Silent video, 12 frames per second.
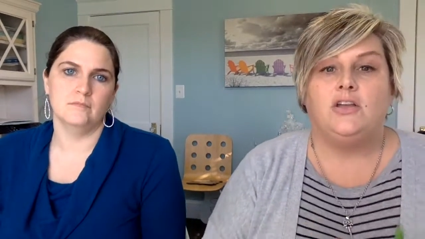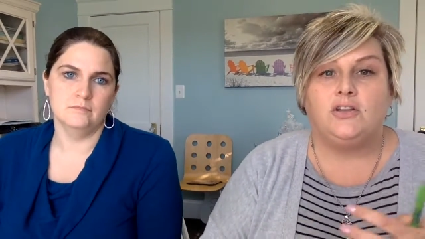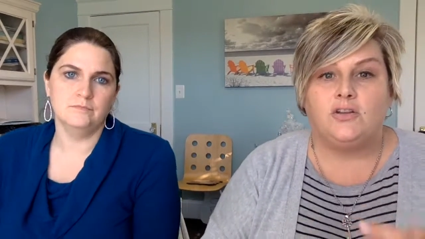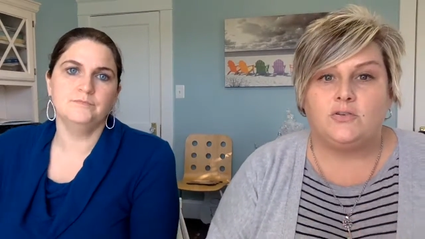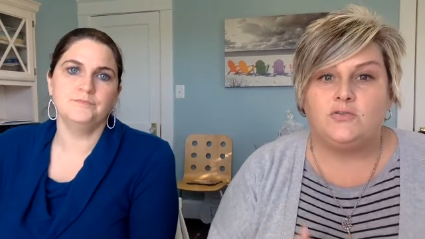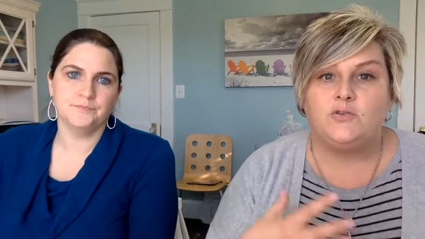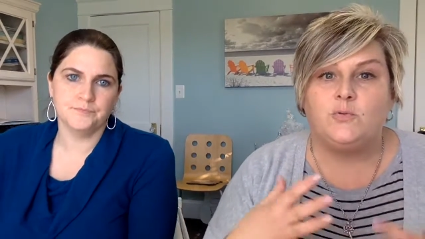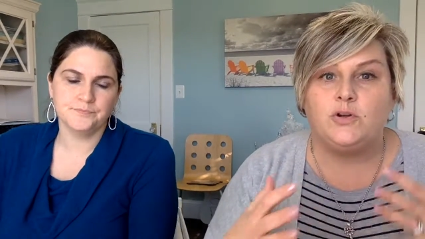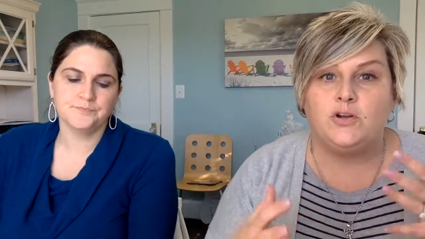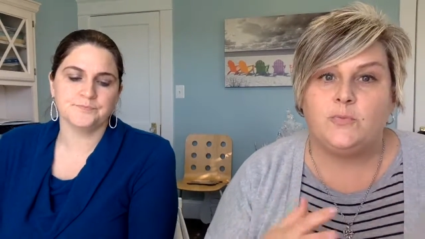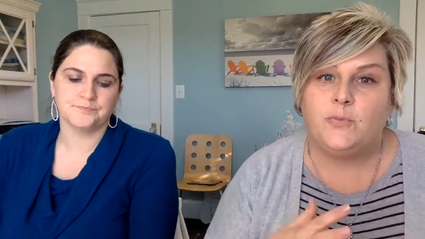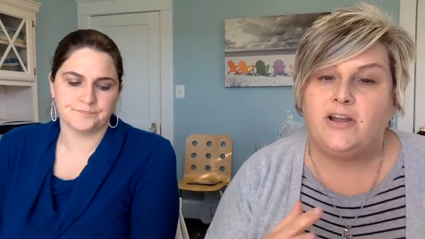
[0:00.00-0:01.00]
Speaker 1: you know. Mm-hmm. So we're mm-hmm.
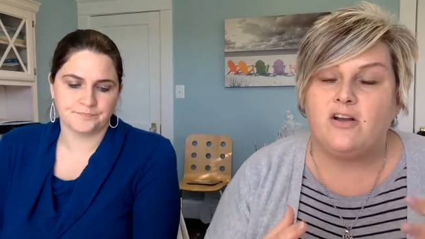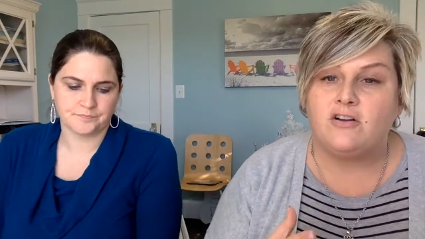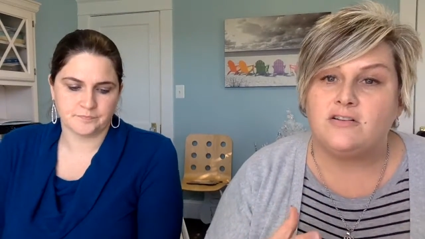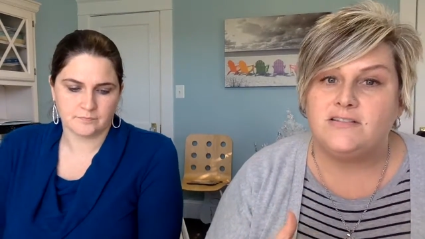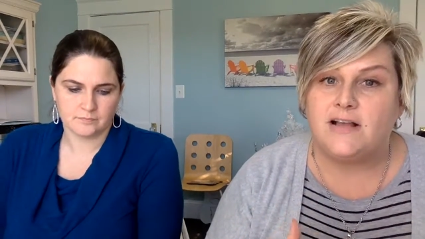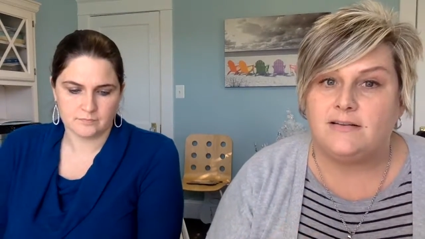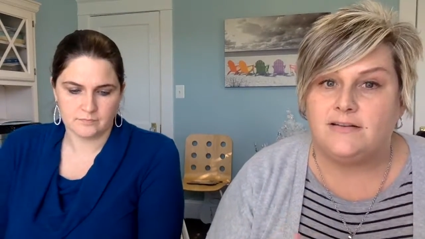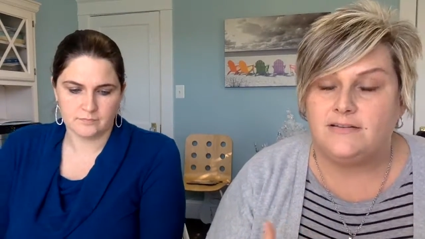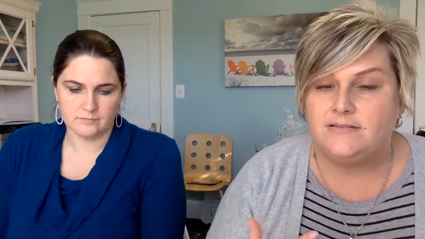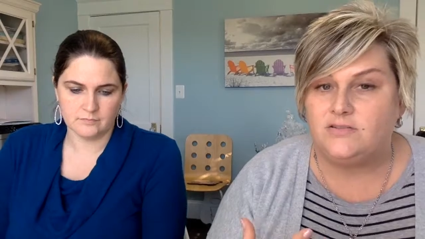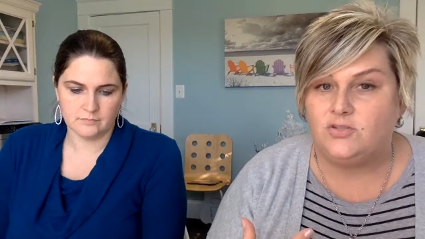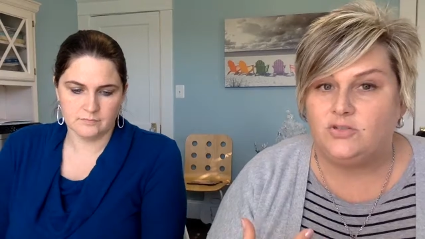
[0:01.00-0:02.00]
going to break ours down
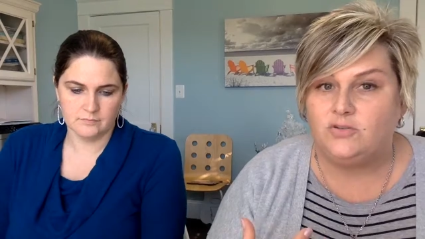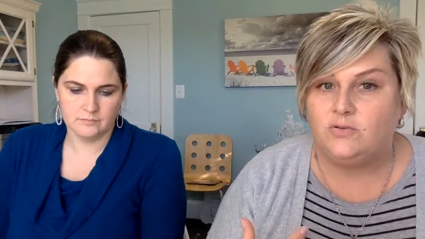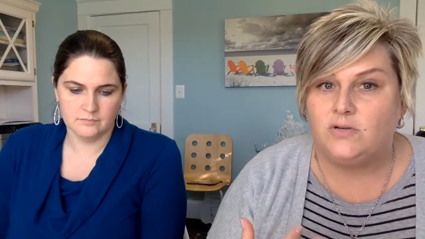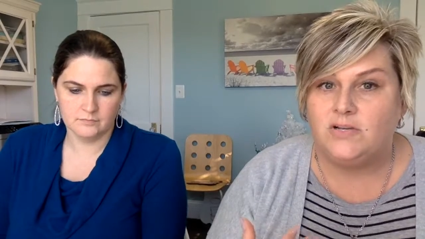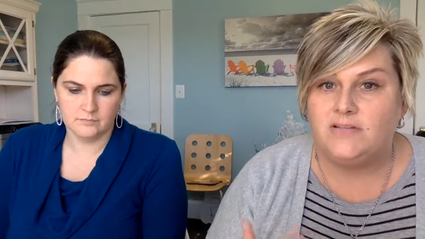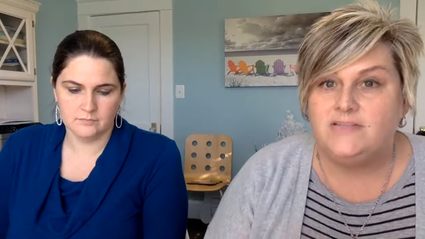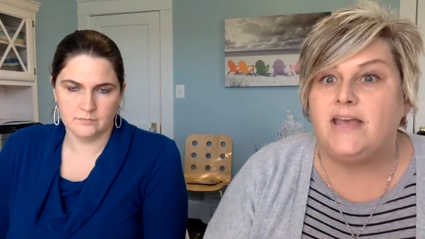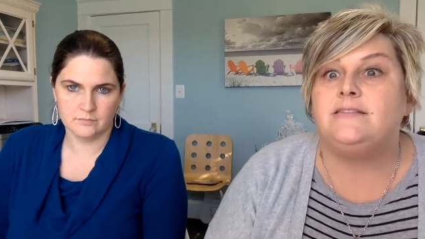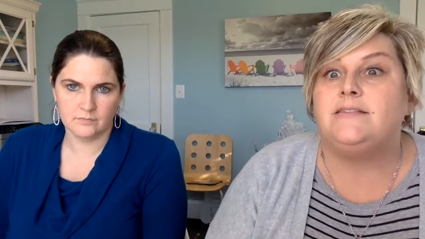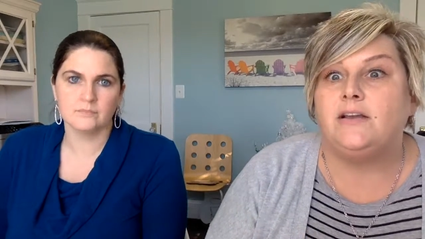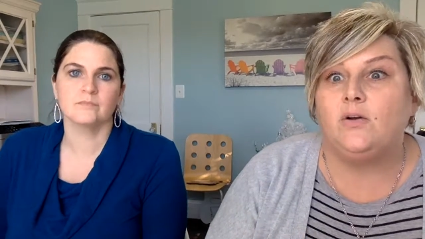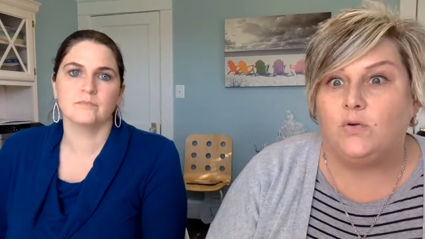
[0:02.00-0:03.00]
into 10
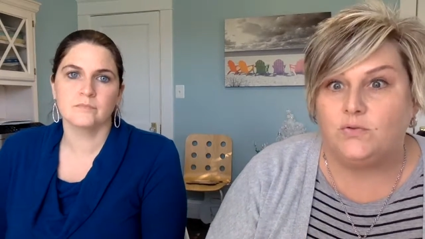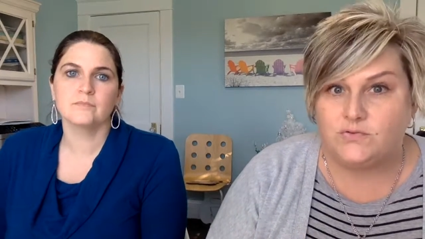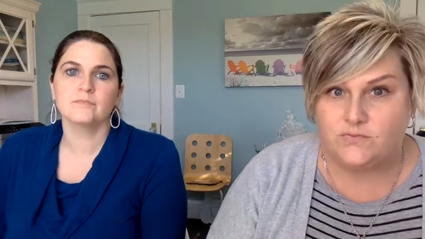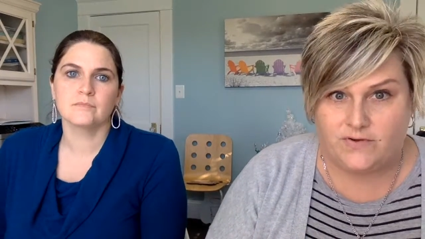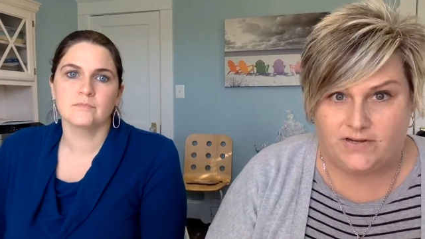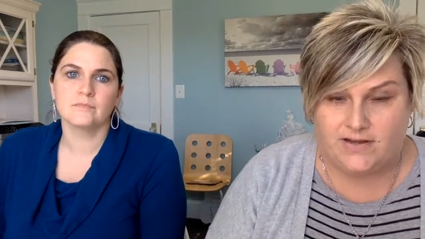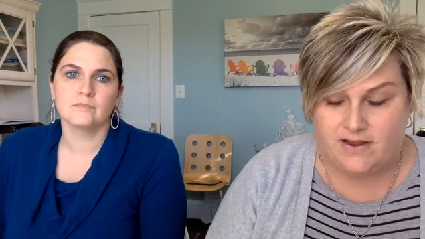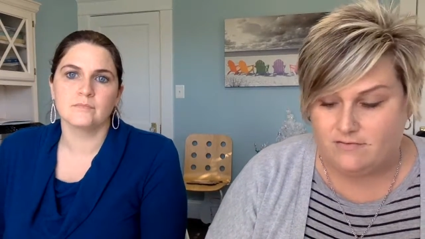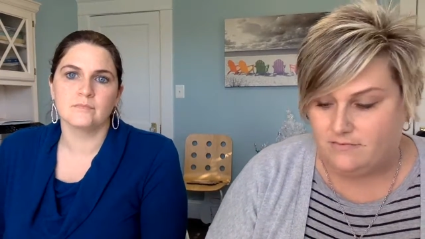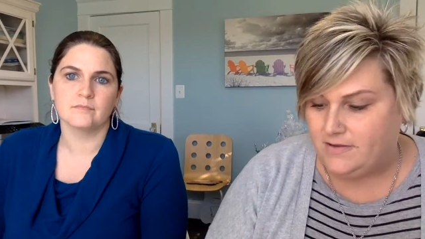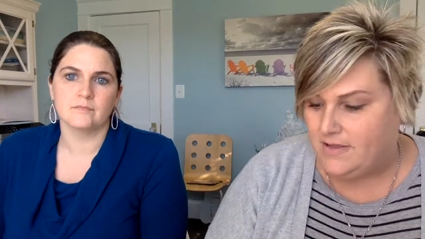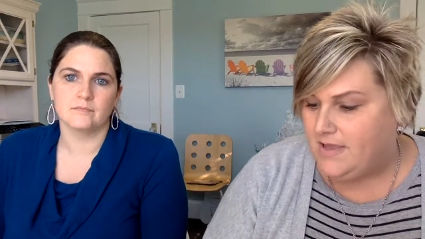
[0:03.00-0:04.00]
day goals right
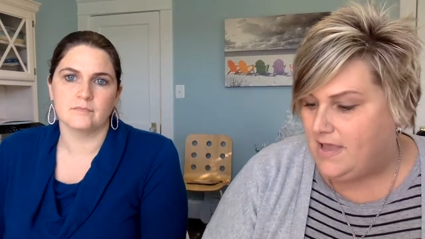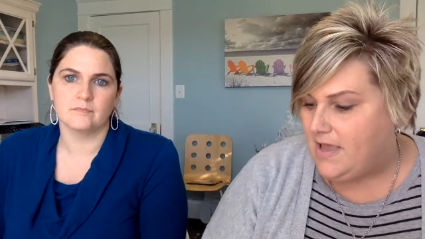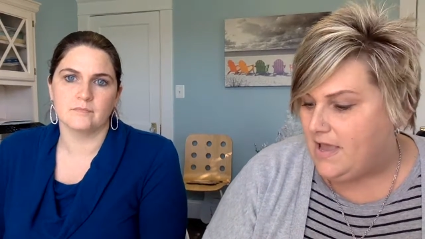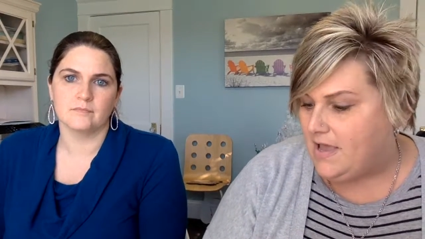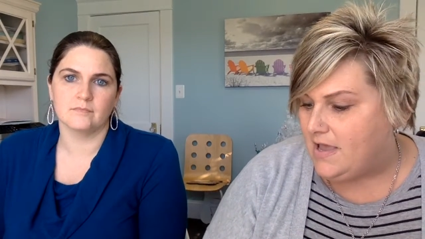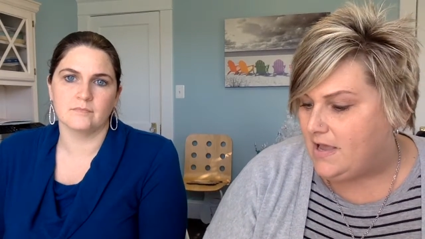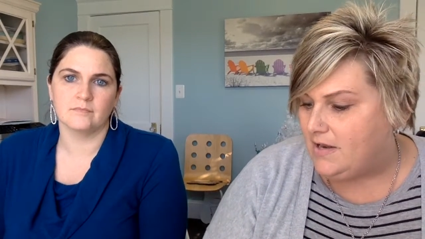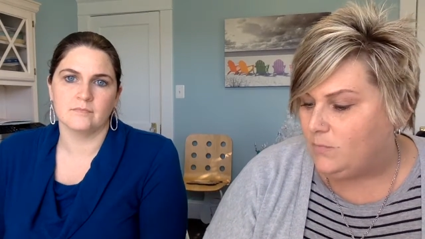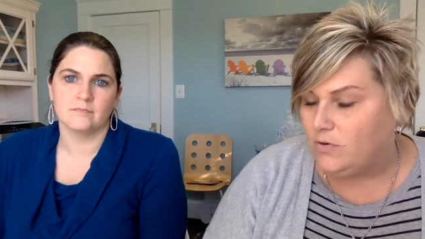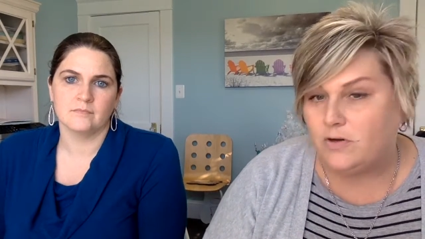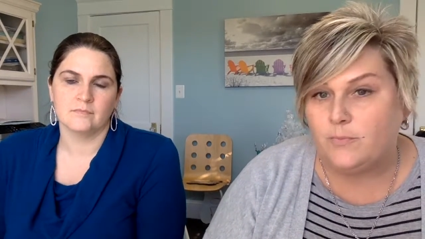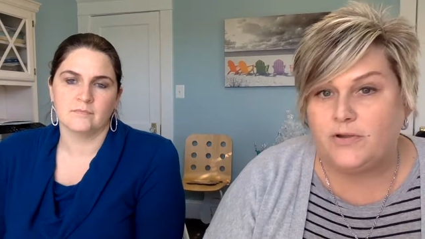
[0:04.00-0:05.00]
now. And
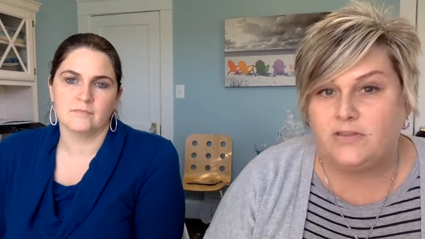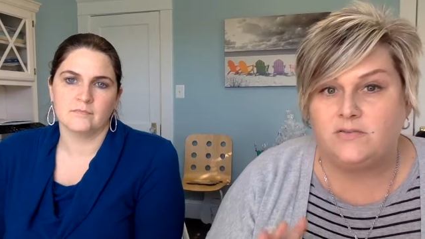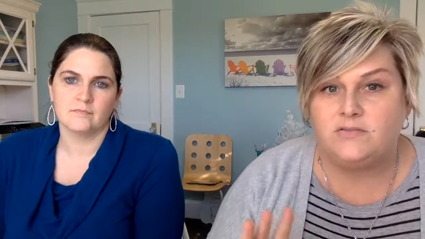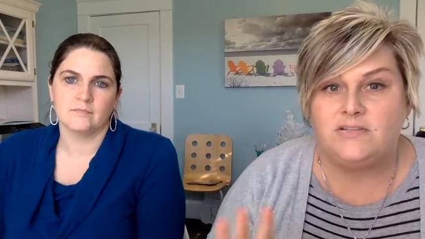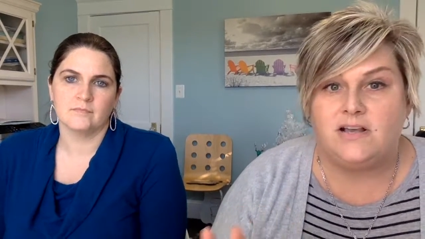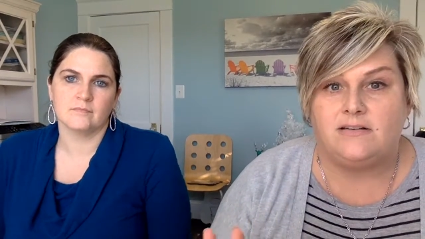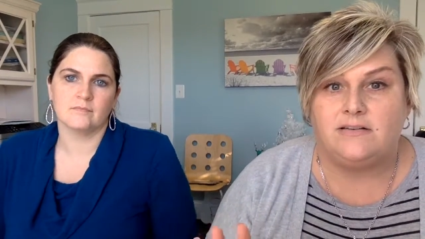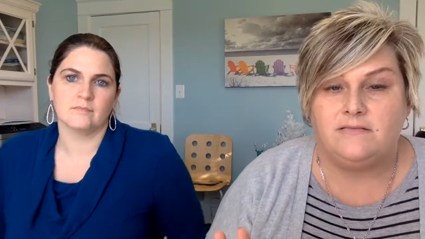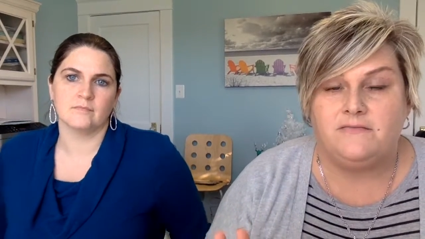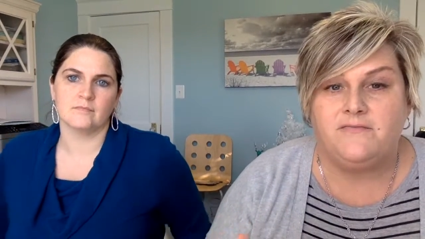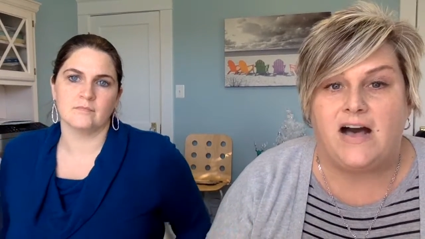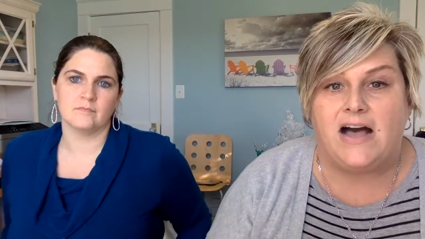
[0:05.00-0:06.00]
we're going to break those down into
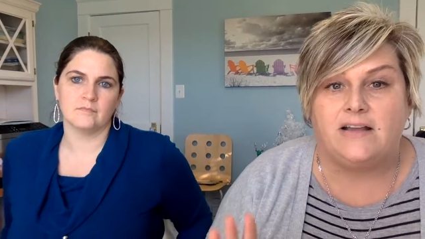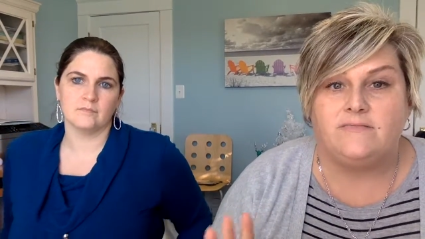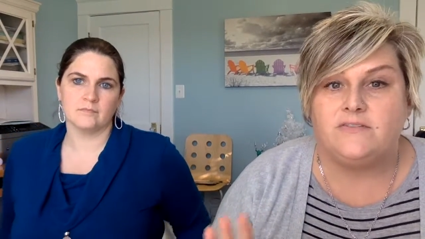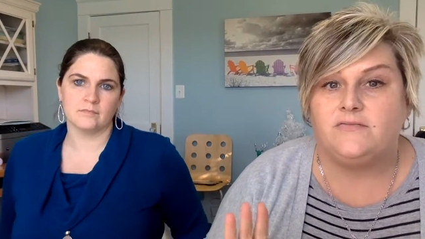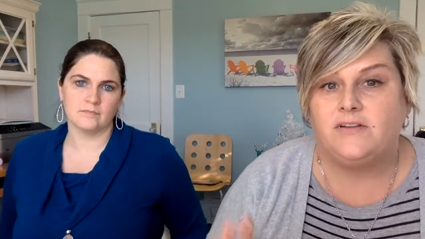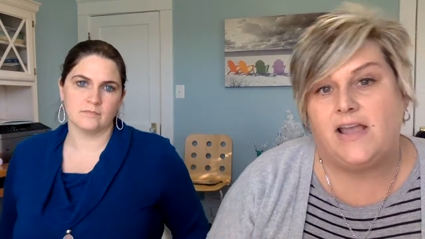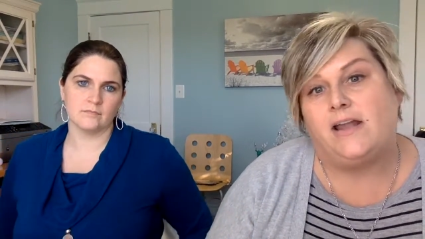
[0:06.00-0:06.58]
five different